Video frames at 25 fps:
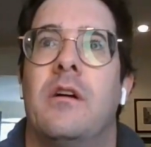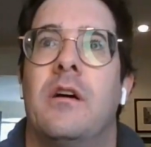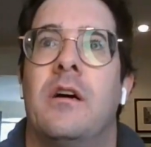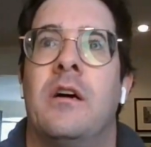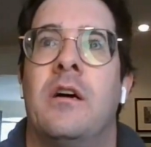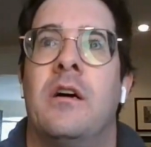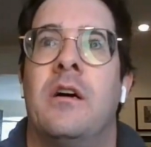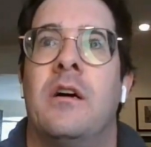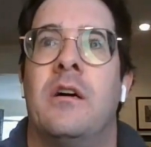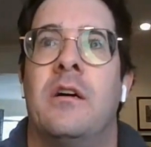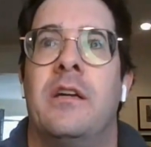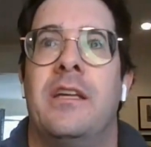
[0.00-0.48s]

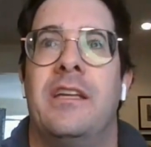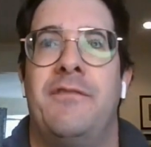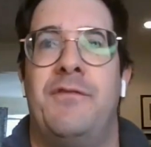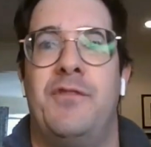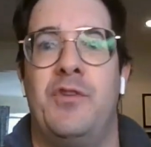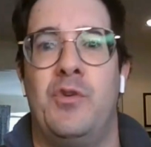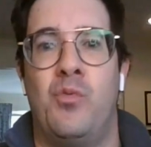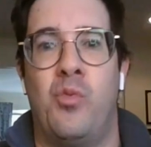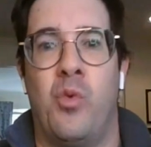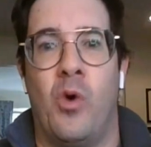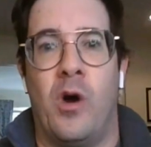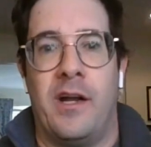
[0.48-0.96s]
If
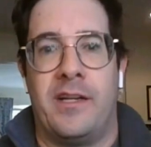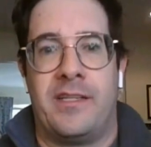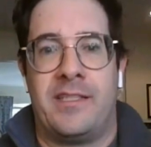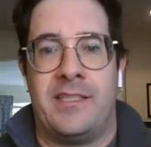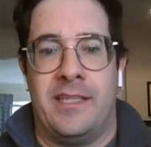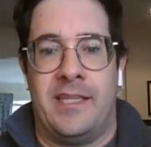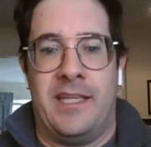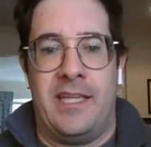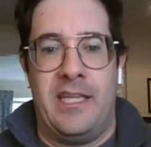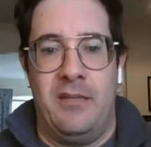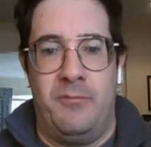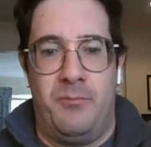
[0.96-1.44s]
you want
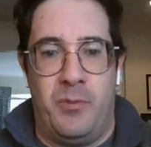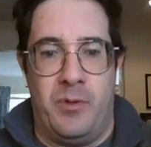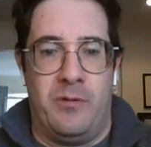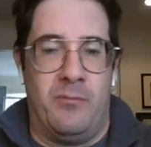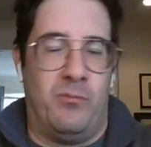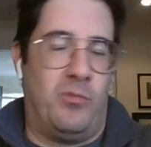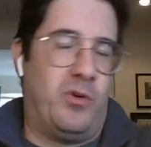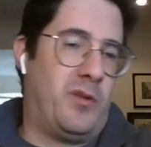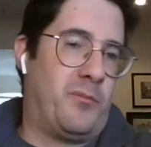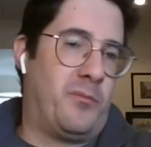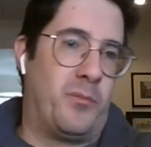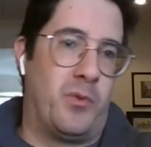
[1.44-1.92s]
to keep
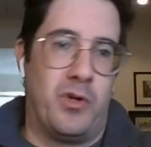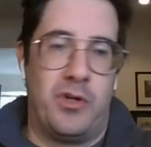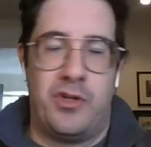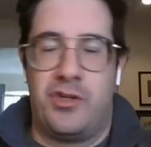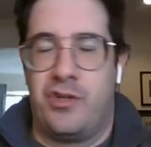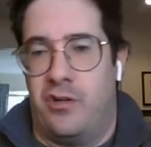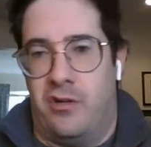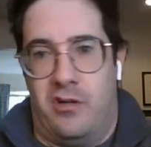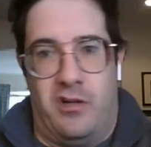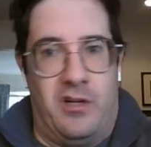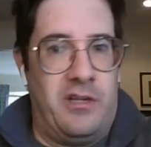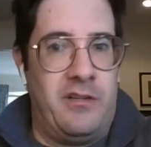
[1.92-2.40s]
him with
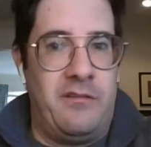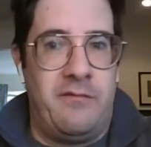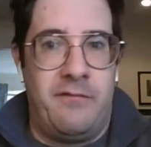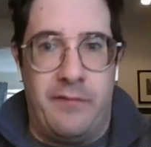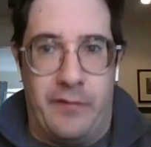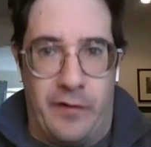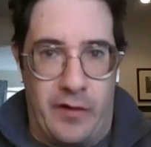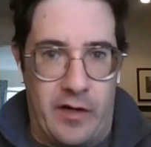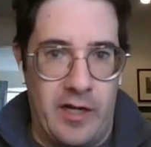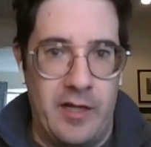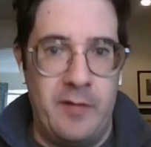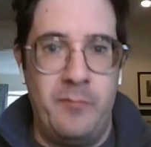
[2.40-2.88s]
Bergeron,
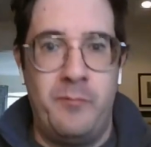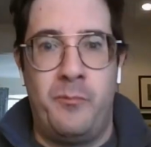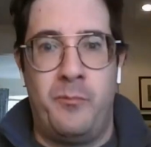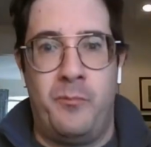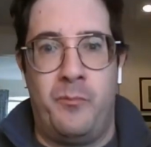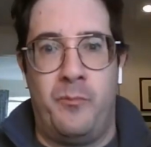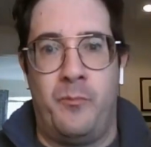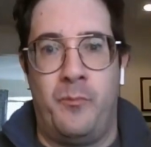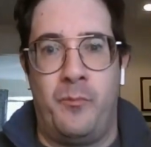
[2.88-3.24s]
fine.